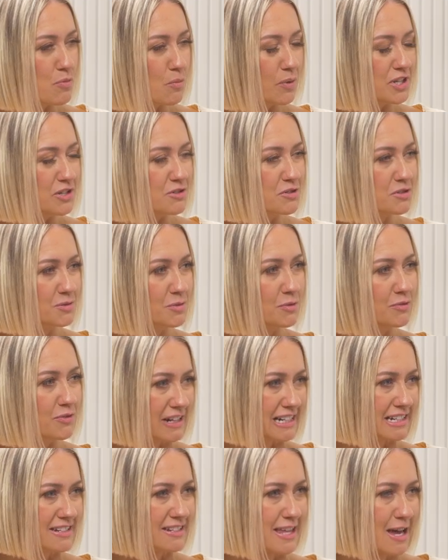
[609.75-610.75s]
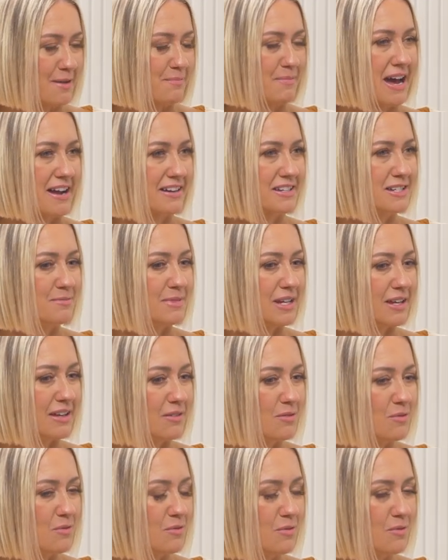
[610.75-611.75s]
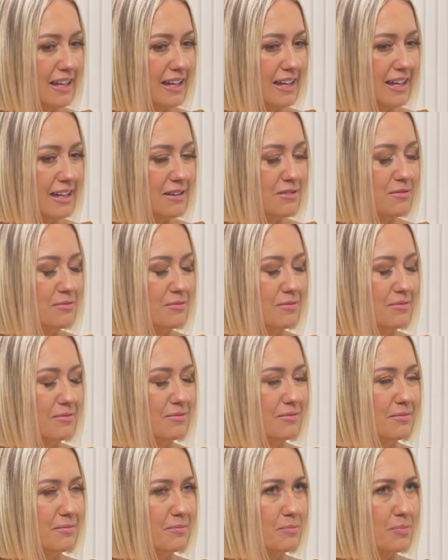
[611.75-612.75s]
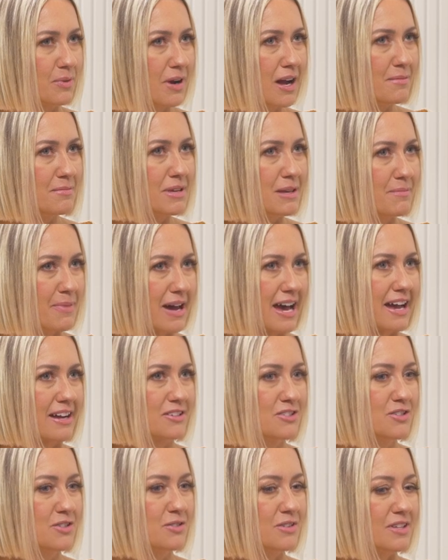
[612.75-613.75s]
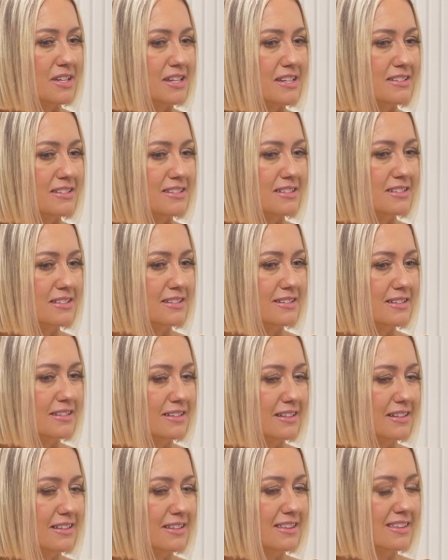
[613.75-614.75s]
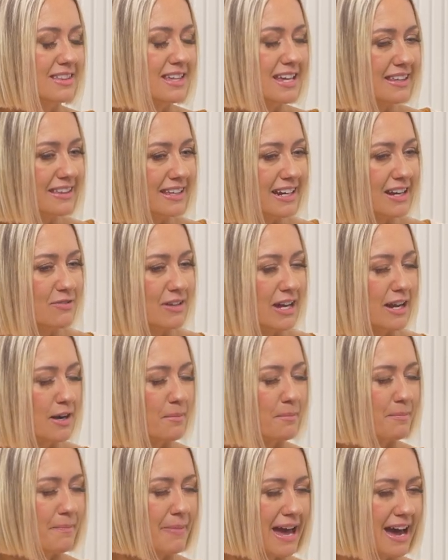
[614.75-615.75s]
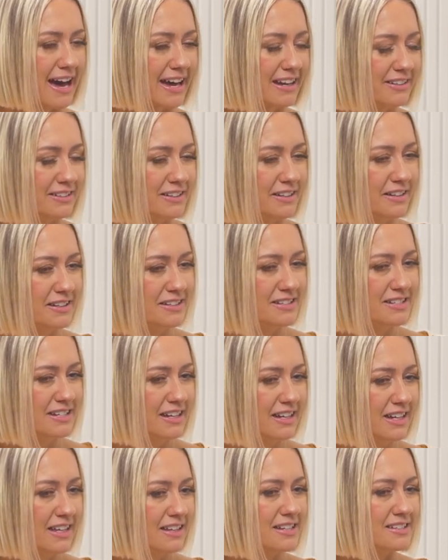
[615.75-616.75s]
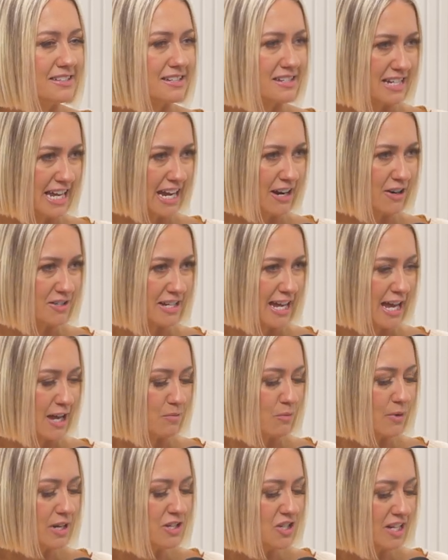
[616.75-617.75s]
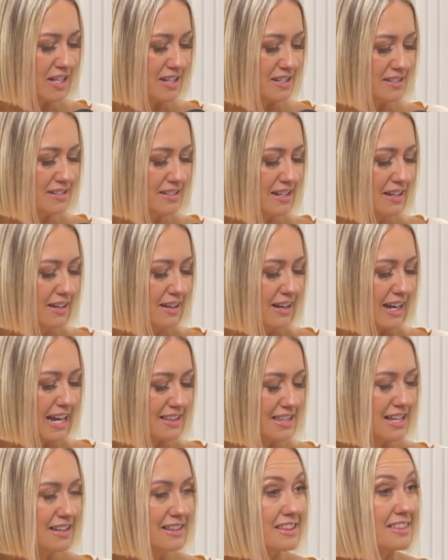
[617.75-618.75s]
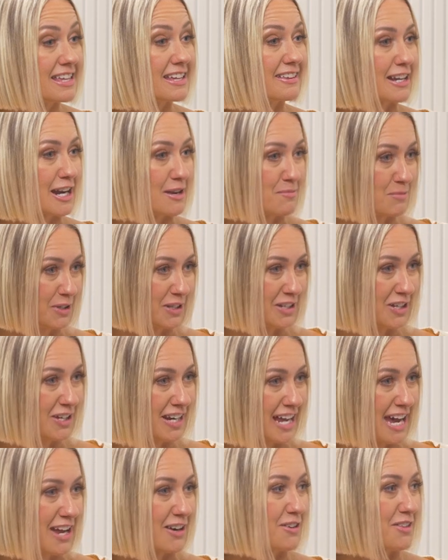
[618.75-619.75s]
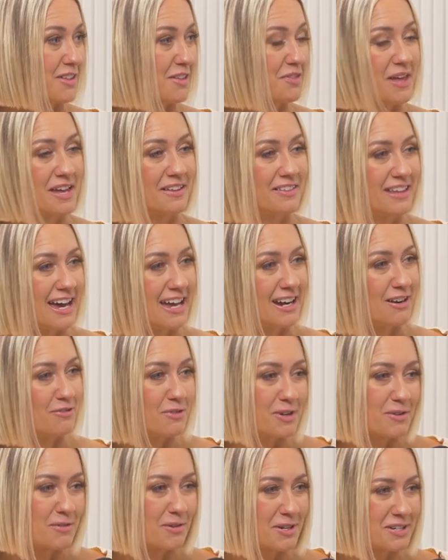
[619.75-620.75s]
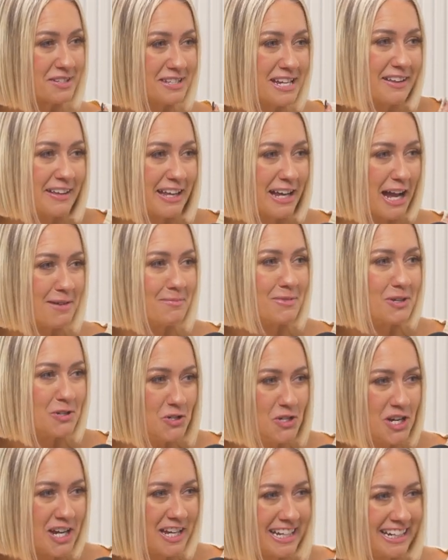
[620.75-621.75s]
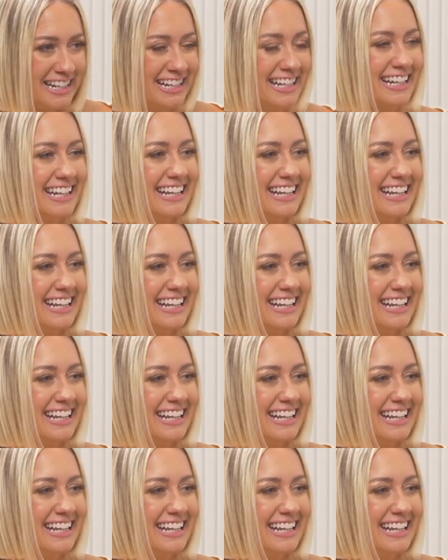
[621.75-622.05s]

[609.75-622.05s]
When you just reflected that back to me, it brought me back to this thing that I've kind of battled this entire time, which is I think the thing that I'm really good at, or the thing that if we were to say, like, I'm the shit,